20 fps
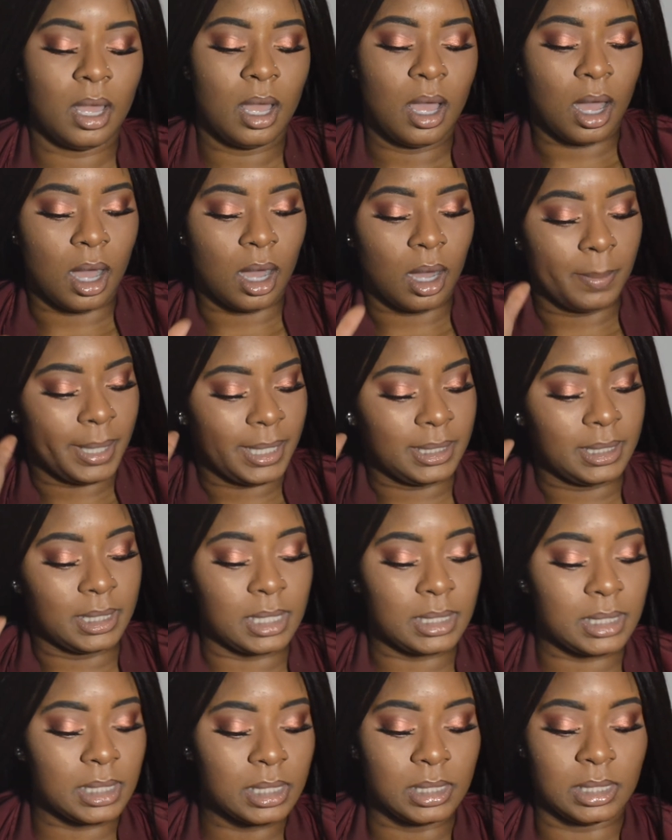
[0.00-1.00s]
It
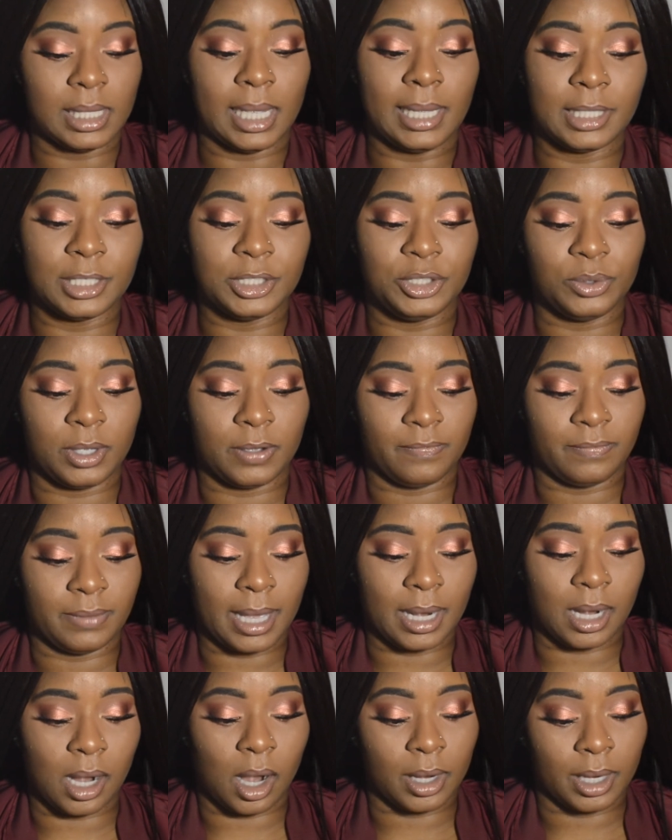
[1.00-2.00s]
doesn't say that you can
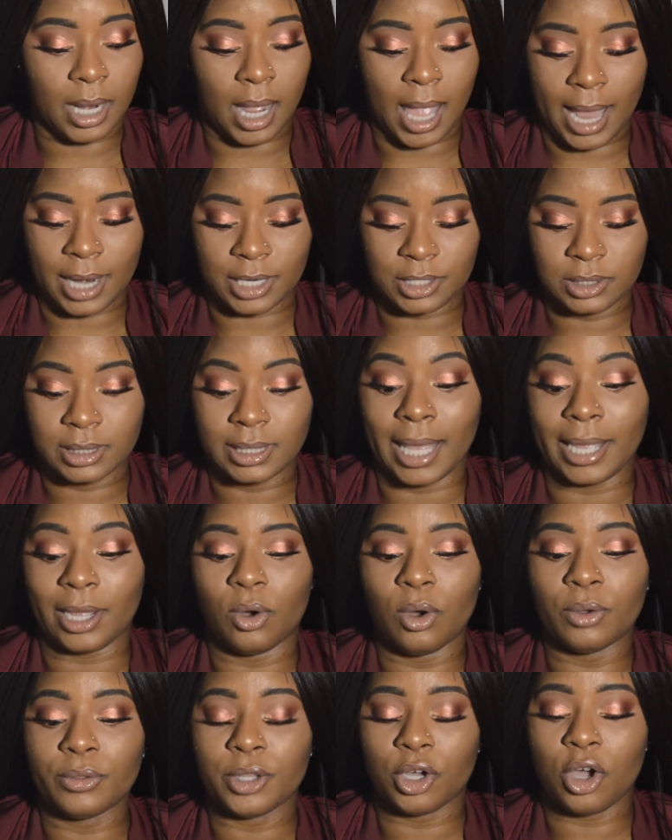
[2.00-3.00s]
flat iron it, actually, like
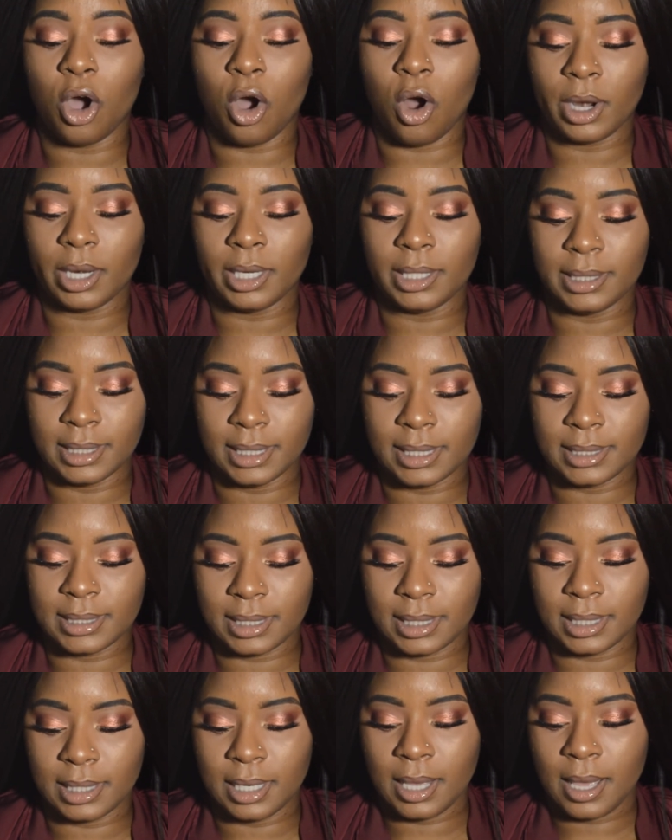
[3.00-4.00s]
on the card it
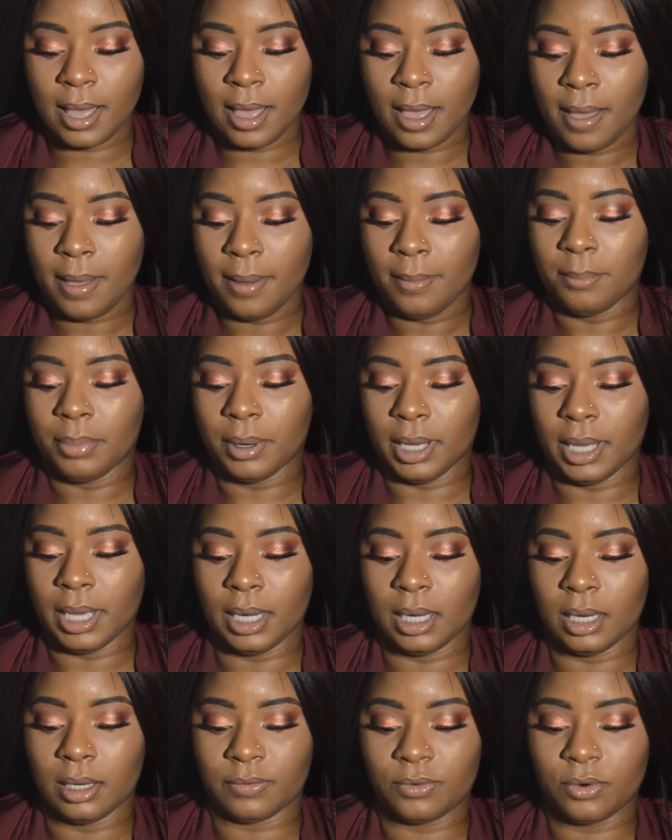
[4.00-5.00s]
doesn't,
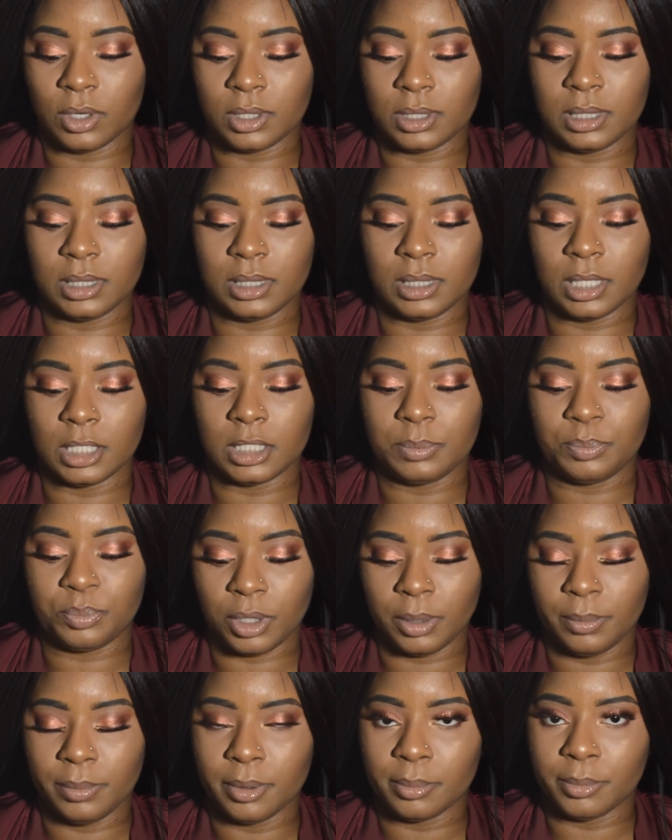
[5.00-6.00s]
but of course it says
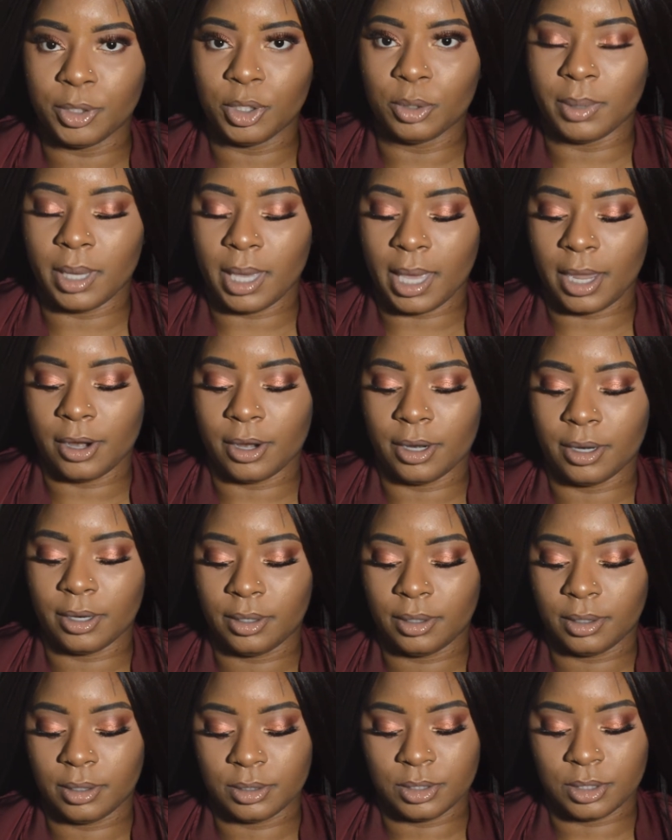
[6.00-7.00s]
premium human
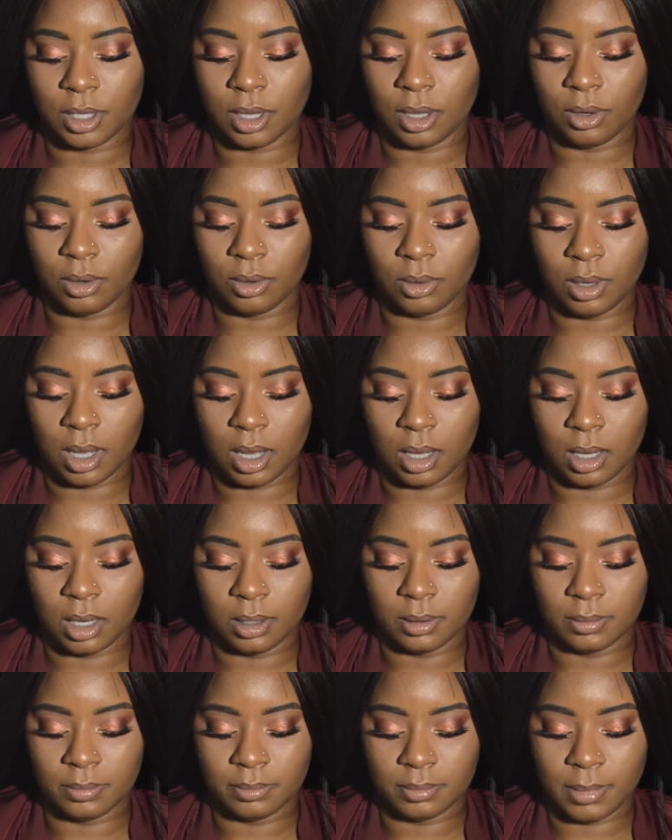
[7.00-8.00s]
hair. So
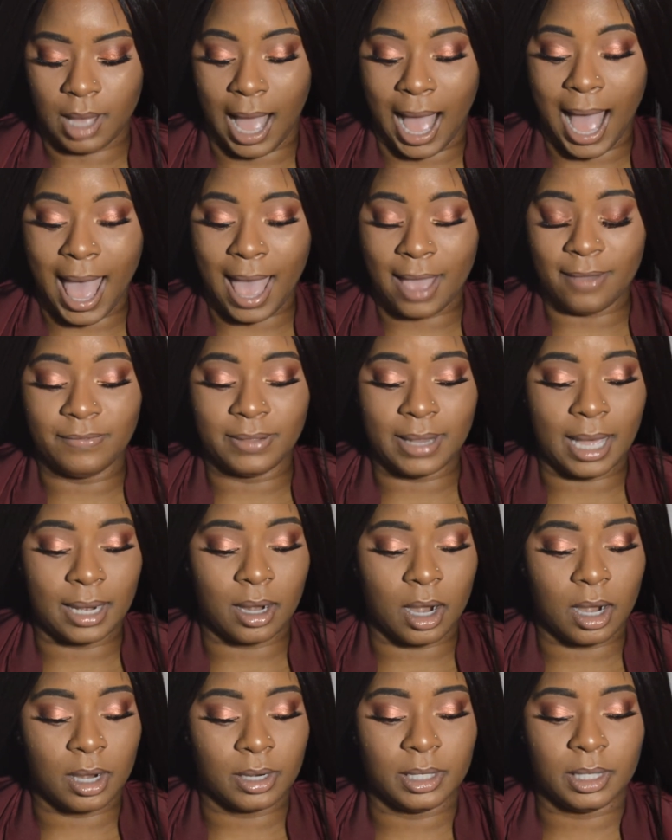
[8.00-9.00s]
I have flat
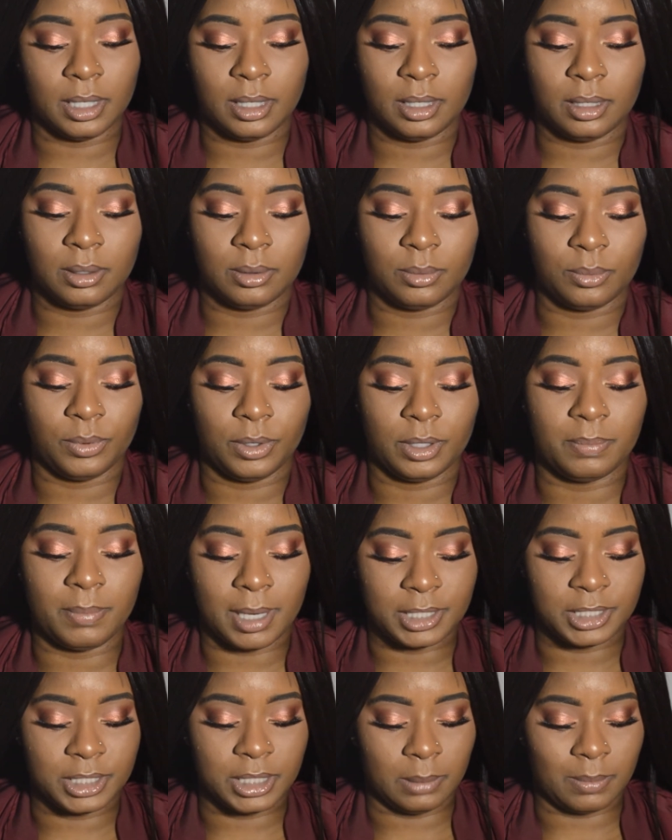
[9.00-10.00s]
ironed it with
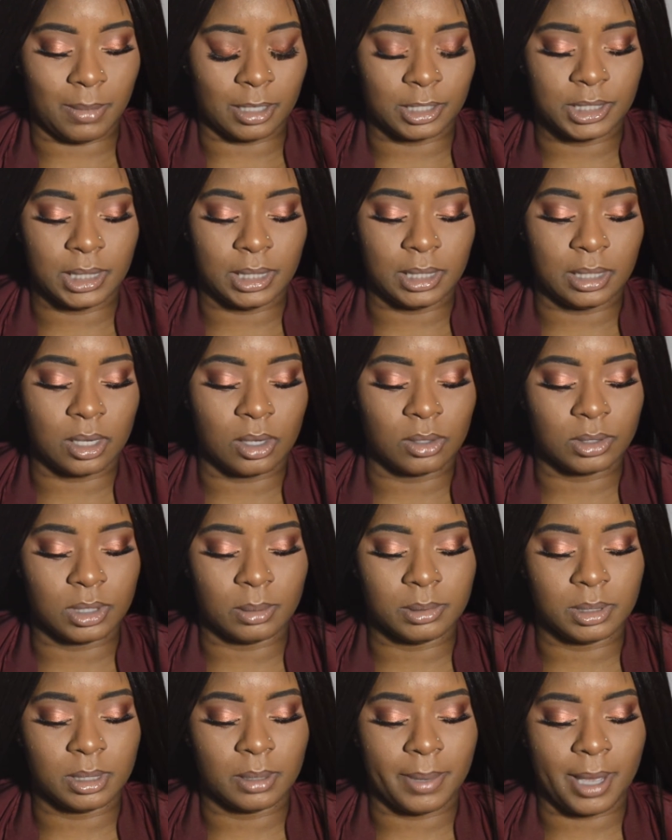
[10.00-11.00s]
my chi. My chi goes
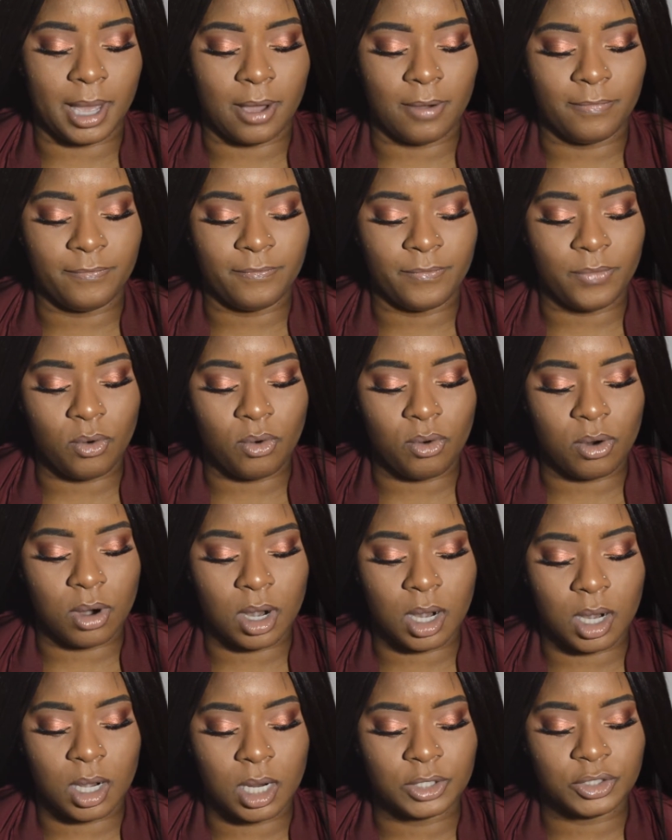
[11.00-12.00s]
up to about
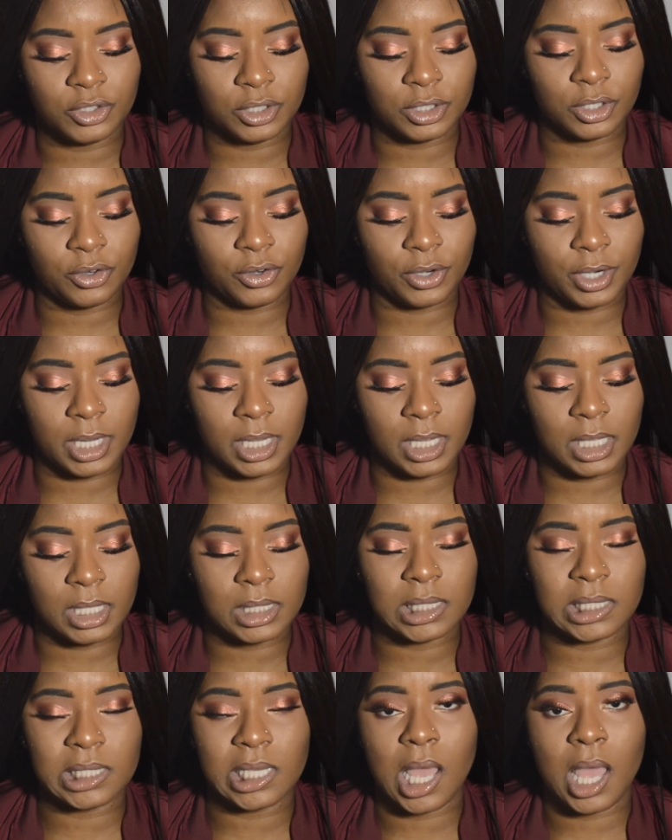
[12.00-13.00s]
400
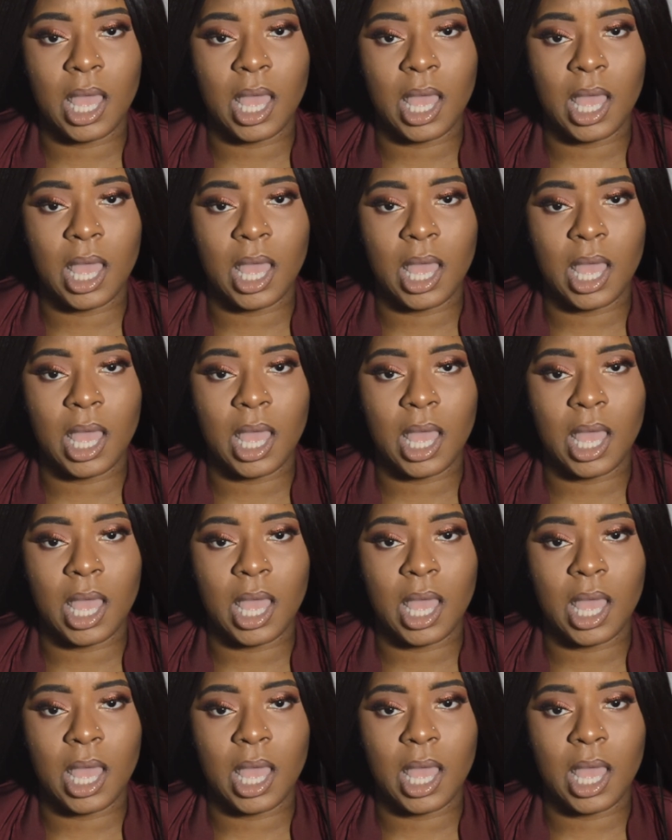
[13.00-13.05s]
degrees.